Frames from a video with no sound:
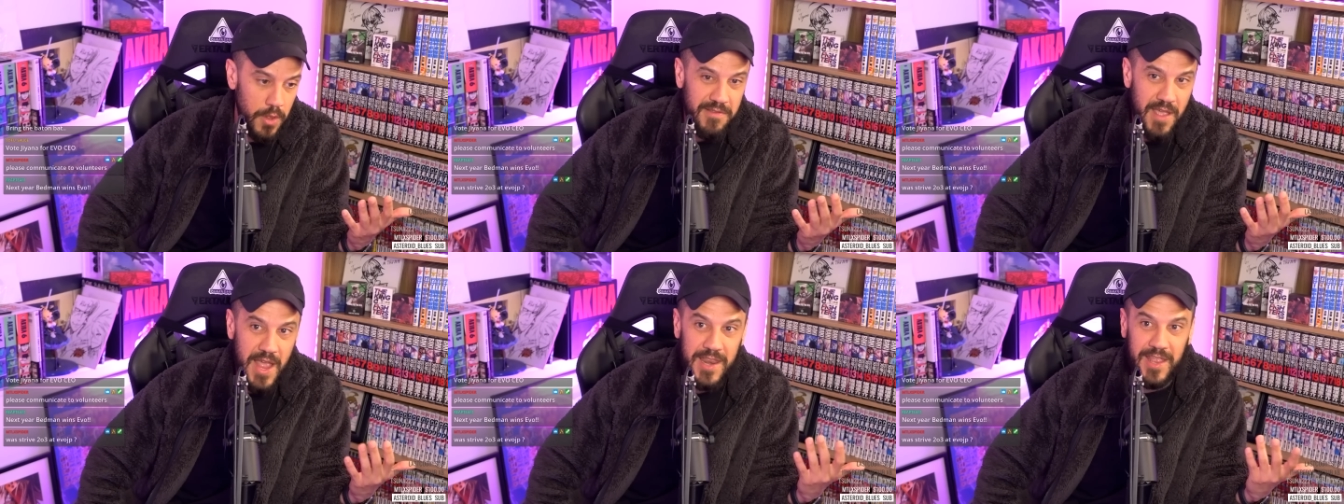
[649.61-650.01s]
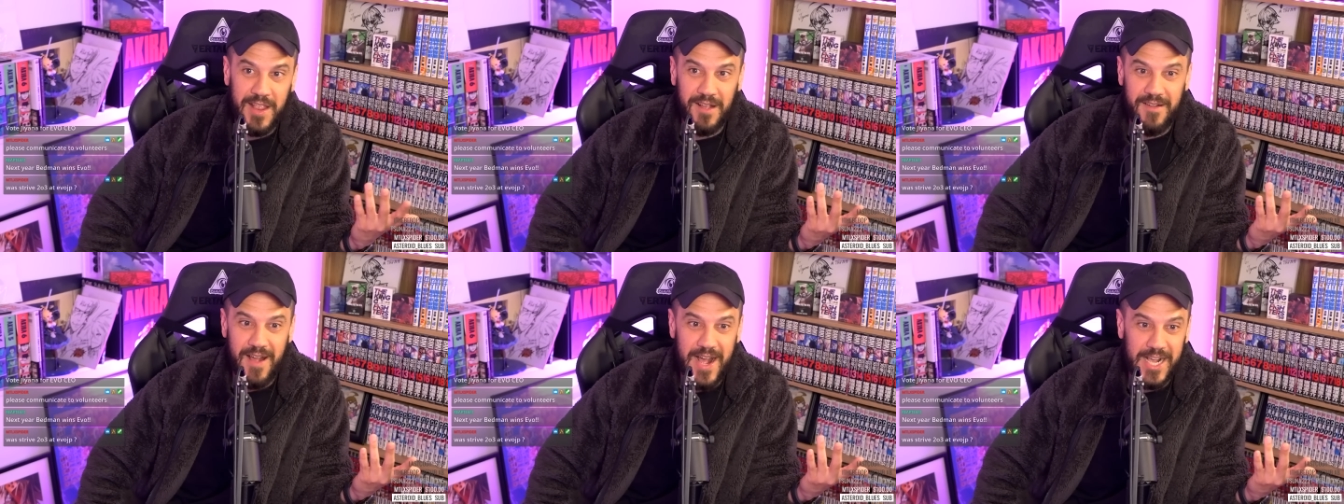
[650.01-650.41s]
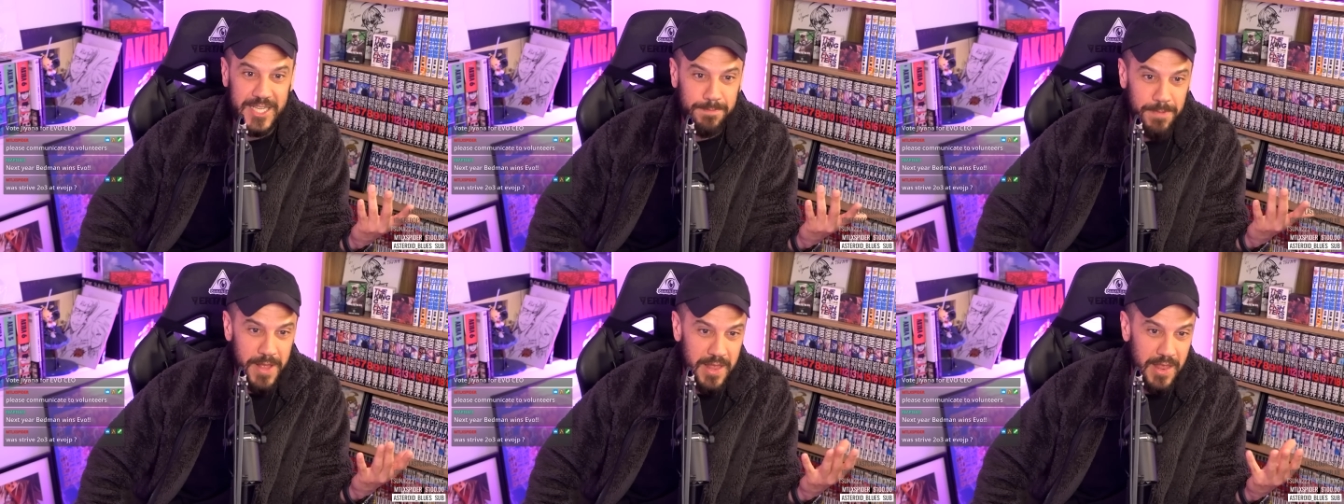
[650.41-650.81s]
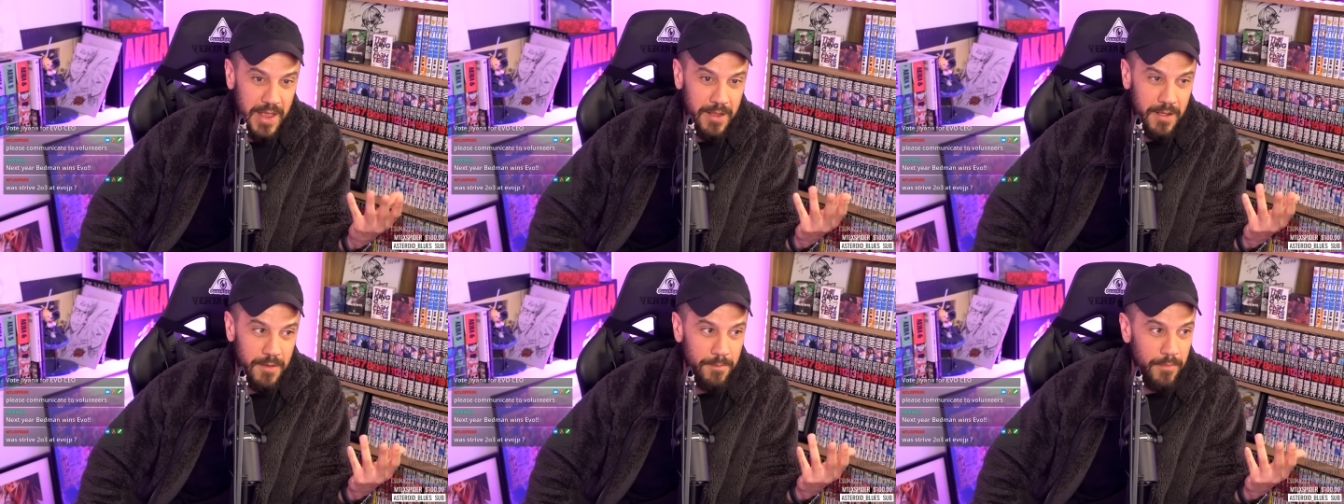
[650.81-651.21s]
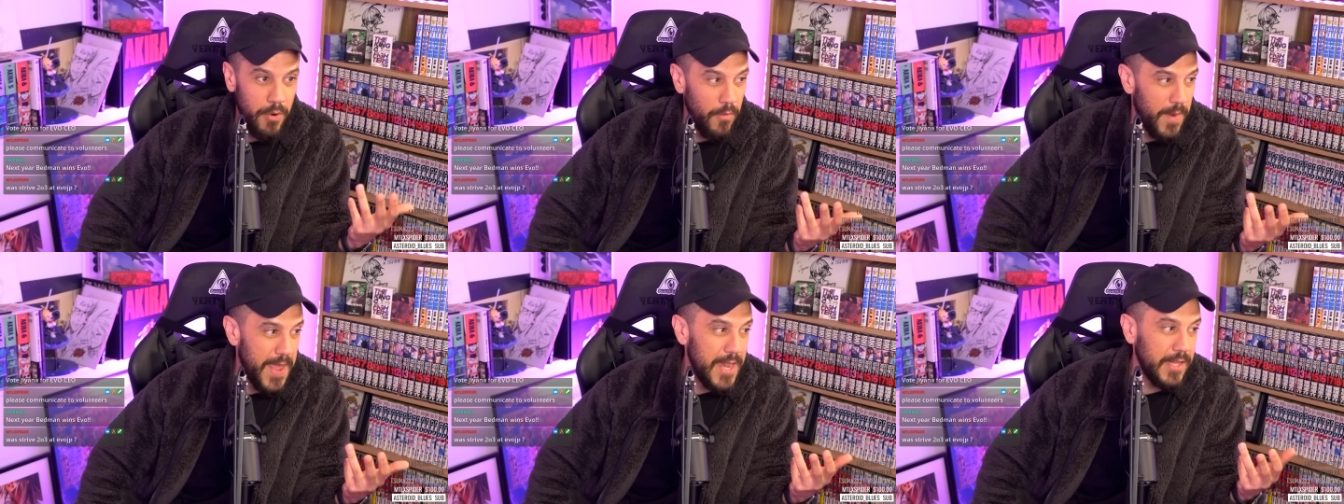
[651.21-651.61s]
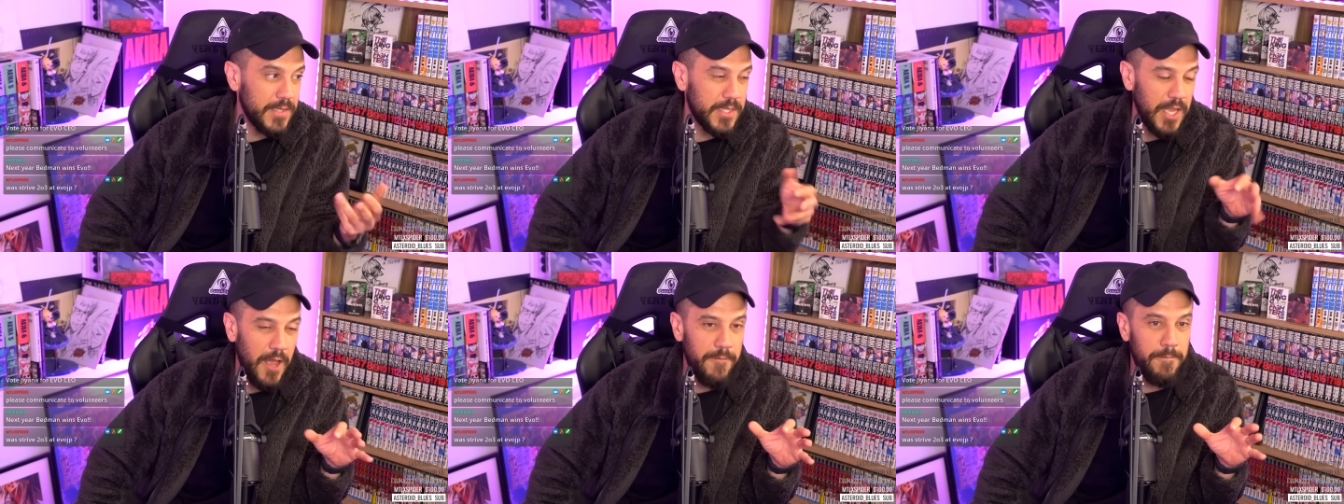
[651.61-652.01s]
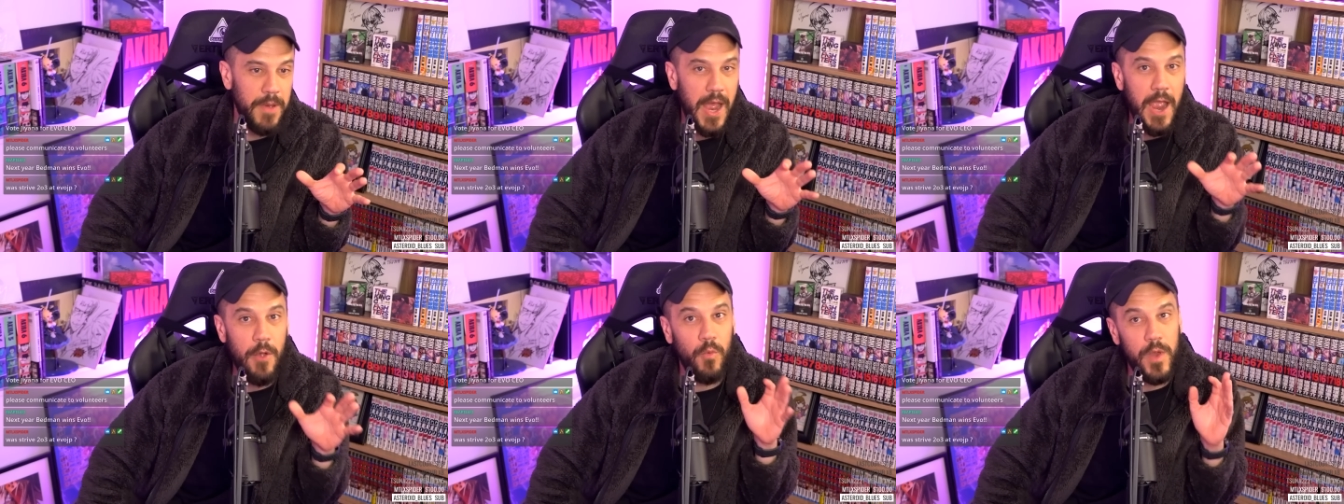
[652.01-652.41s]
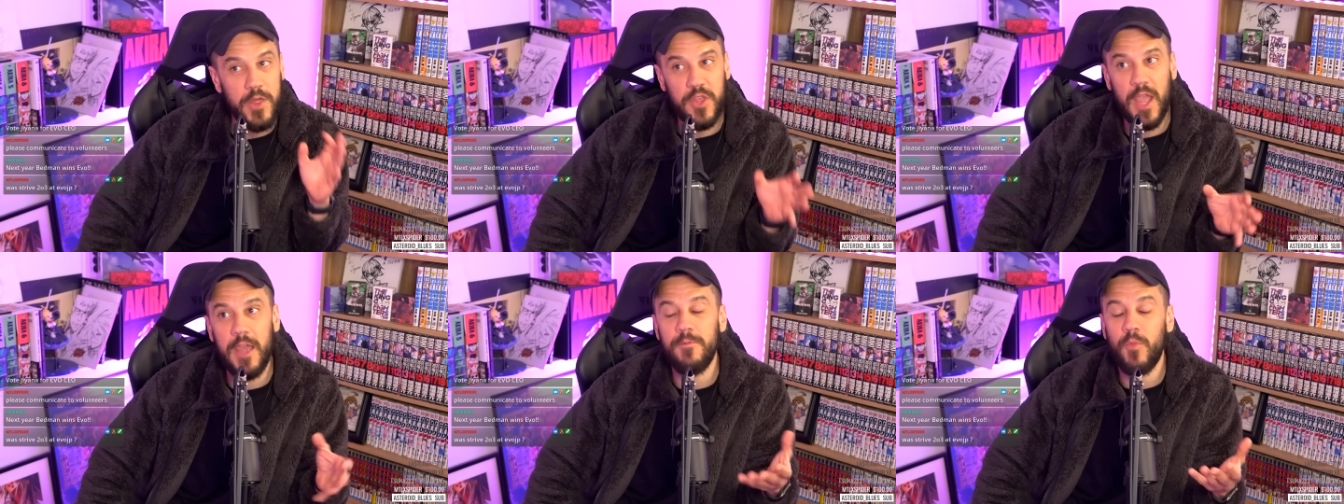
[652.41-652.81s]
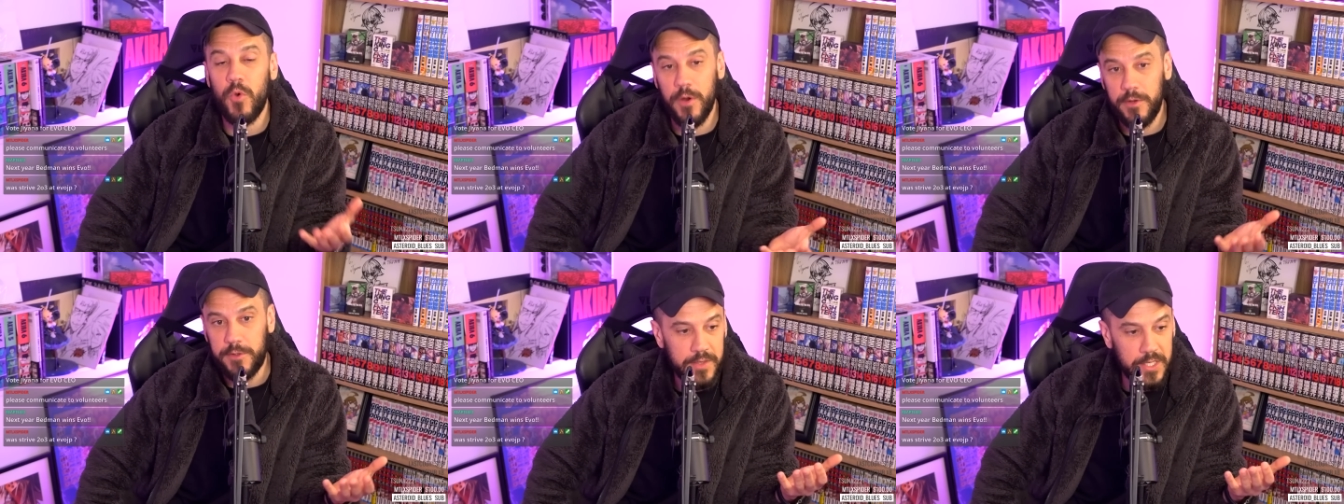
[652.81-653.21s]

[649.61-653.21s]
They had like a cosplay like parade and stuff, but I wish they had more.